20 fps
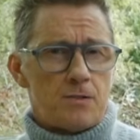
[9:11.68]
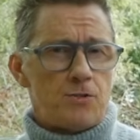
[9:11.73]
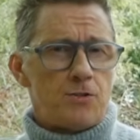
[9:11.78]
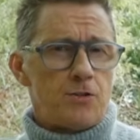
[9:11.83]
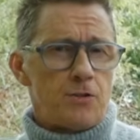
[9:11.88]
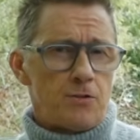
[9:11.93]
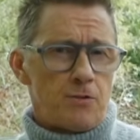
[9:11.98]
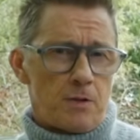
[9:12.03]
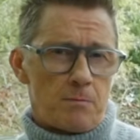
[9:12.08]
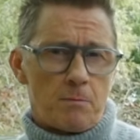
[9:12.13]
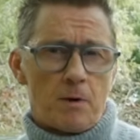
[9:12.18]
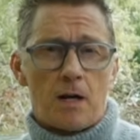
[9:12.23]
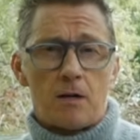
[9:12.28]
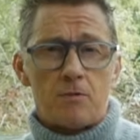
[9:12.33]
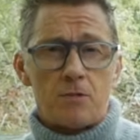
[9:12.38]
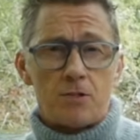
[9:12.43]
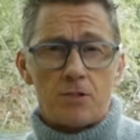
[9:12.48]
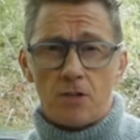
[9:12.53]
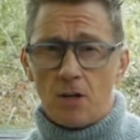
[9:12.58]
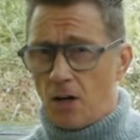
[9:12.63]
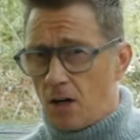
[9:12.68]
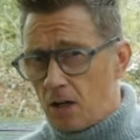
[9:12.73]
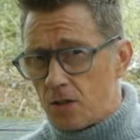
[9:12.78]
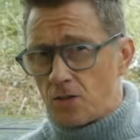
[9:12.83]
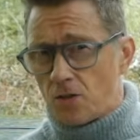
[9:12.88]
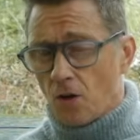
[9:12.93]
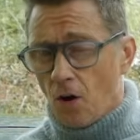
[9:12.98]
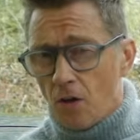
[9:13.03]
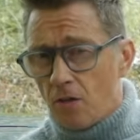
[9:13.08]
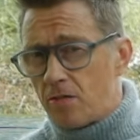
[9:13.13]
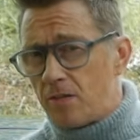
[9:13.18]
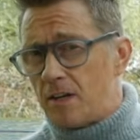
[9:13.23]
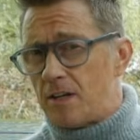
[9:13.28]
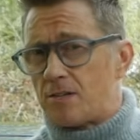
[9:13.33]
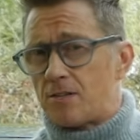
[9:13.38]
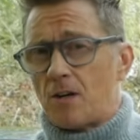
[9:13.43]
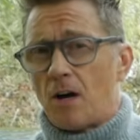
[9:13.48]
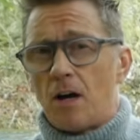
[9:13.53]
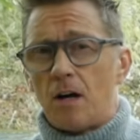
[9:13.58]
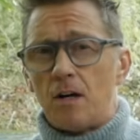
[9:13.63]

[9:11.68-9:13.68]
During my research on this, I